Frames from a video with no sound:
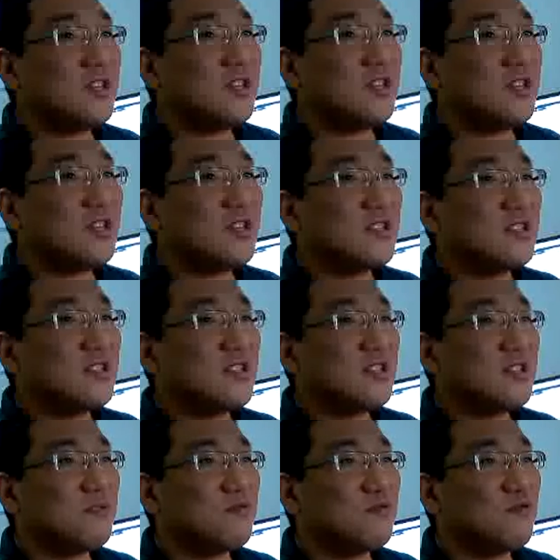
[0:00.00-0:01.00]
and
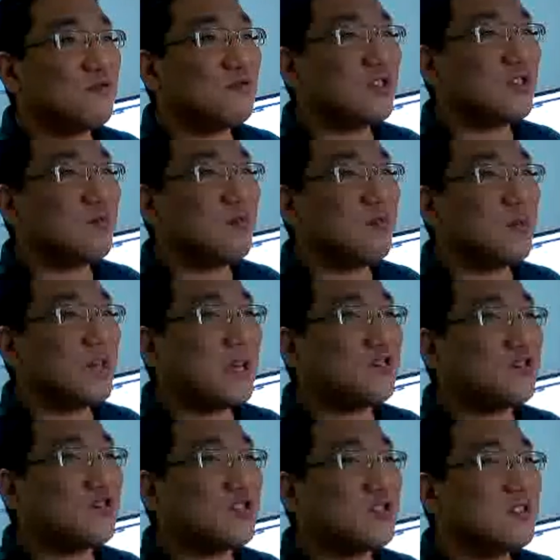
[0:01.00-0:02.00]
even though some are
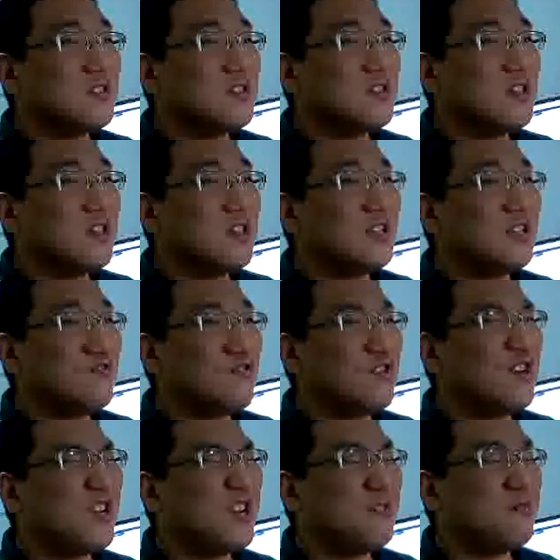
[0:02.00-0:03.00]
patches, and then you are
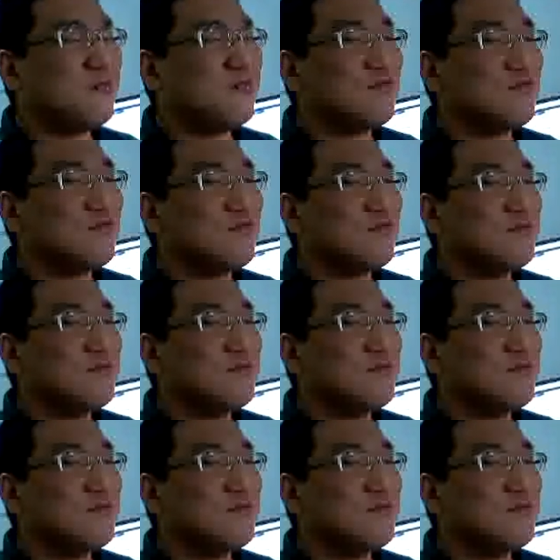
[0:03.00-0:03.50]
able to